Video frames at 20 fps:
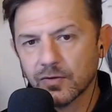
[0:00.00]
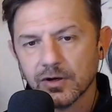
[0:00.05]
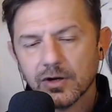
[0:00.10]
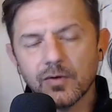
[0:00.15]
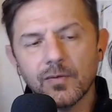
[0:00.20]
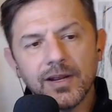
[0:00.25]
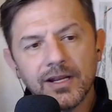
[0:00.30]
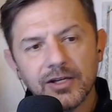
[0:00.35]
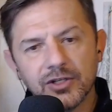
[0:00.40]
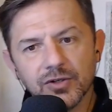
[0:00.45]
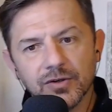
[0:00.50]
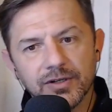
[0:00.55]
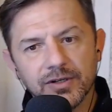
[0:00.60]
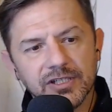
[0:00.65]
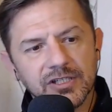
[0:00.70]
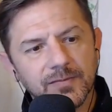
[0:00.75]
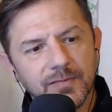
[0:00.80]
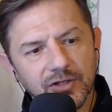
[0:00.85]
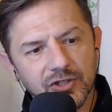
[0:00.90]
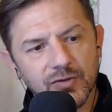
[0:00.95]
work we enjoy,
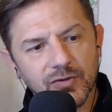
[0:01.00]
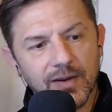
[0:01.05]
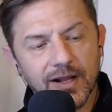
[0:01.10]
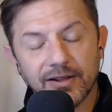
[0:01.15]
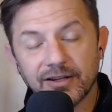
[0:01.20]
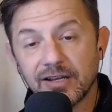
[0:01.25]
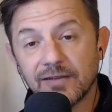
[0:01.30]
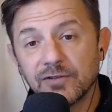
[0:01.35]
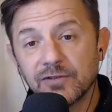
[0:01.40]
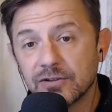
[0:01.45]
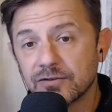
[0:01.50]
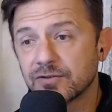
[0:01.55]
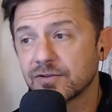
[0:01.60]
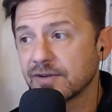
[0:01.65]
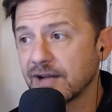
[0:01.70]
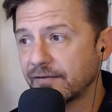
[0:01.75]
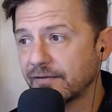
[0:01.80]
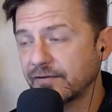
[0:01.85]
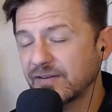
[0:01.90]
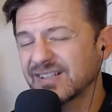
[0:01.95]
and spirituality. If you do
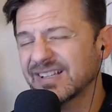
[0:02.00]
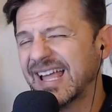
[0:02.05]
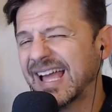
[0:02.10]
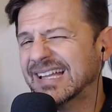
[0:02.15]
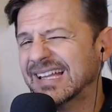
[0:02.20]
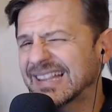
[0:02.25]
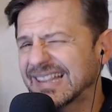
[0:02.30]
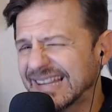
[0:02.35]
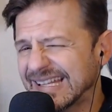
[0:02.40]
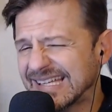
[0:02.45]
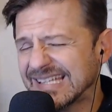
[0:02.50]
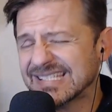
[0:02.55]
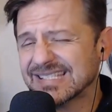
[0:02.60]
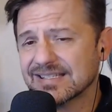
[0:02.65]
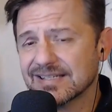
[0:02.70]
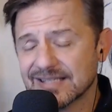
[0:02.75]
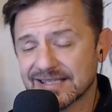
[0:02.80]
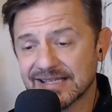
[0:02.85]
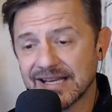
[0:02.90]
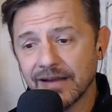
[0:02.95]
not feel at
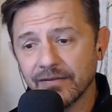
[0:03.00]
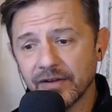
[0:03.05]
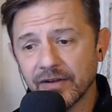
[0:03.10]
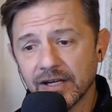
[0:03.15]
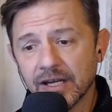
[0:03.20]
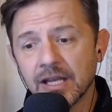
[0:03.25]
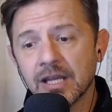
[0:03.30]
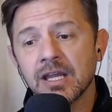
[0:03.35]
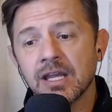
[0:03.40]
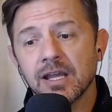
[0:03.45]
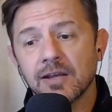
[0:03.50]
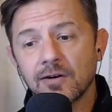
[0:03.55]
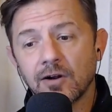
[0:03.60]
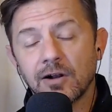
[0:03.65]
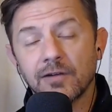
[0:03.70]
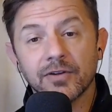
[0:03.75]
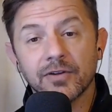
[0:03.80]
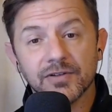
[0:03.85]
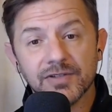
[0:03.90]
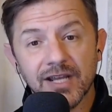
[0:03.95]
least a seven, in
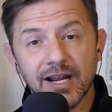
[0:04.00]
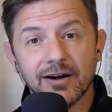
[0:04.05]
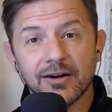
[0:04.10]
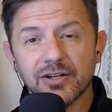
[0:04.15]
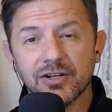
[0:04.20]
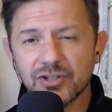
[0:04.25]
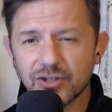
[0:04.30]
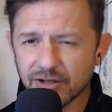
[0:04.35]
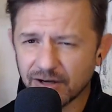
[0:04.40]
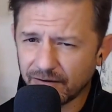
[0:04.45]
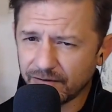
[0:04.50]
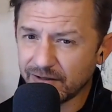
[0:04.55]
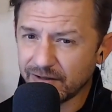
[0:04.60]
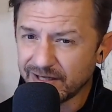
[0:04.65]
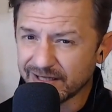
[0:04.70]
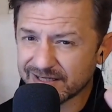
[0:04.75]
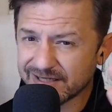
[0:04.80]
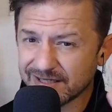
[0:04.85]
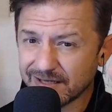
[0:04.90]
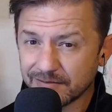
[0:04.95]
all those areas, you're going to feel
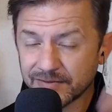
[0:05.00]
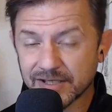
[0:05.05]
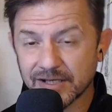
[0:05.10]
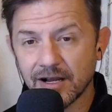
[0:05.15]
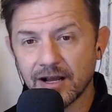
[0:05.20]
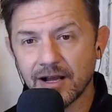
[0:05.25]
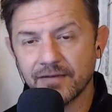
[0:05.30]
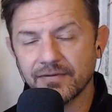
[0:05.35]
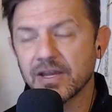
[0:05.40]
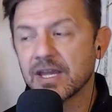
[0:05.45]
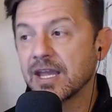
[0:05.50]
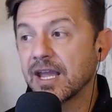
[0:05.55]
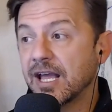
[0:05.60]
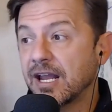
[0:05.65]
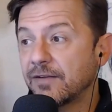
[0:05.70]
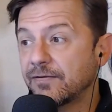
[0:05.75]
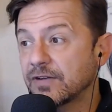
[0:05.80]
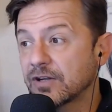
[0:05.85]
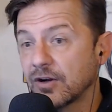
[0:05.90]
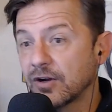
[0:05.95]
like something's off.
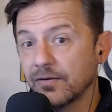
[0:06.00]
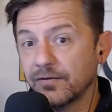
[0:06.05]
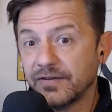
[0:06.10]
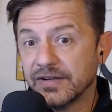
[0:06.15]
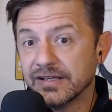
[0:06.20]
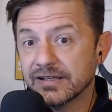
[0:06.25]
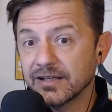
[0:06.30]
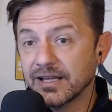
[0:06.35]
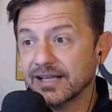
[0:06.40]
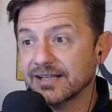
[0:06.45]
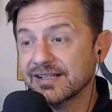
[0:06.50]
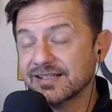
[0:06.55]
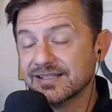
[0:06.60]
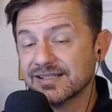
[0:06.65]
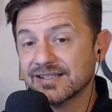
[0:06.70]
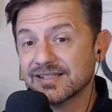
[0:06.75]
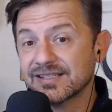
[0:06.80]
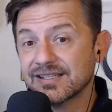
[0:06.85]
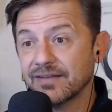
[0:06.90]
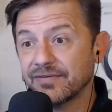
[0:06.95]
And if you don't feel at least
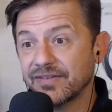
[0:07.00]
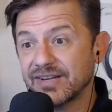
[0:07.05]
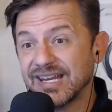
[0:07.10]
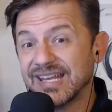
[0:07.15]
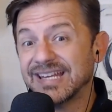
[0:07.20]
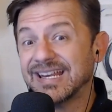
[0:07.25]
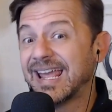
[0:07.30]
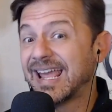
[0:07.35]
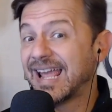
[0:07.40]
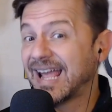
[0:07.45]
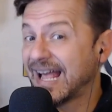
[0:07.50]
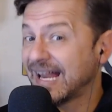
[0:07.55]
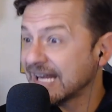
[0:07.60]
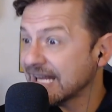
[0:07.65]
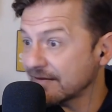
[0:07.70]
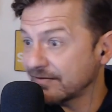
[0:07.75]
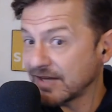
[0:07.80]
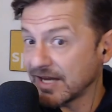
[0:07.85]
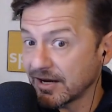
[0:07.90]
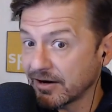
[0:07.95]
a seven in
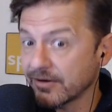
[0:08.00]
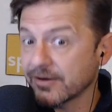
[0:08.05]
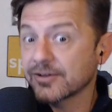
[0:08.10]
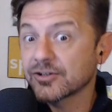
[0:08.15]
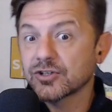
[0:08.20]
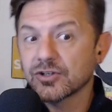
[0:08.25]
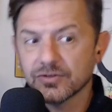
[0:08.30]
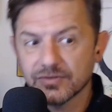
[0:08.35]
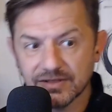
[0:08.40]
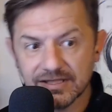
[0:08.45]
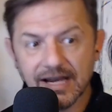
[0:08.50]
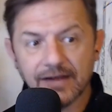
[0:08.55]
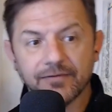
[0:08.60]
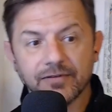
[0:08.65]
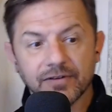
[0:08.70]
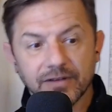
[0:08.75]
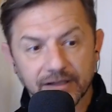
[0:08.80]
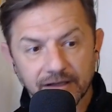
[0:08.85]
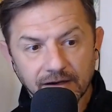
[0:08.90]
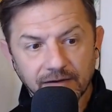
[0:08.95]
any of the areas, you're
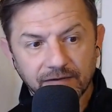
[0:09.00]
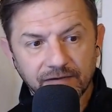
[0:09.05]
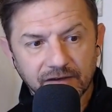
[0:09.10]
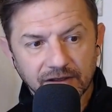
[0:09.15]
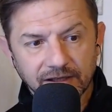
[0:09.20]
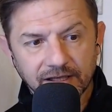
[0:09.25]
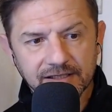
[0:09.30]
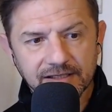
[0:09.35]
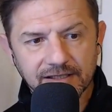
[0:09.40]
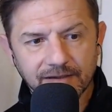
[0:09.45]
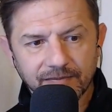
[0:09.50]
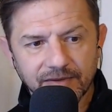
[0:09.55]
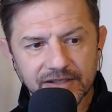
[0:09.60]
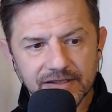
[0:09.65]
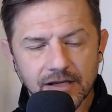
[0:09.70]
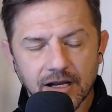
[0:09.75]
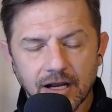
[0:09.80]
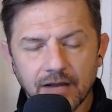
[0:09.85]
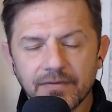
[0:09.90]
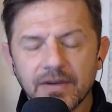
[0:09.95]
definitely going to feel like
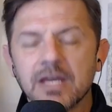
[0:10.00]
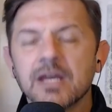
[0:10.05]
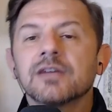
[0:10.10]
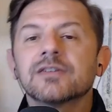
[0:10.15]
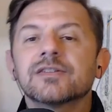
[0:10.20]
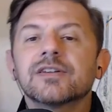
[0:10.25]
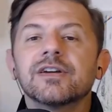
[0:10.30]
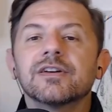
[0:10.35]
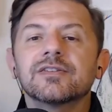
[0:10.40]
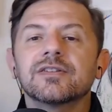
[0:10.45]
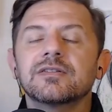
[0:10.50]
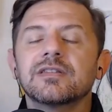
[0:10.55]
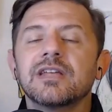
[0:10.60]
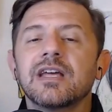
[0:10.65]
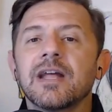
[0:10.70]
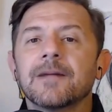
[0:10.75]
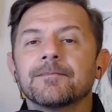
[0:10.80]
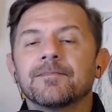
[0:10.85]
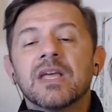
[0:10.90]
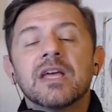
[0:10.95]
something's off. So here's the
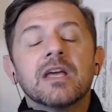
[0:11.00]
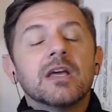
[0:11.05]
thing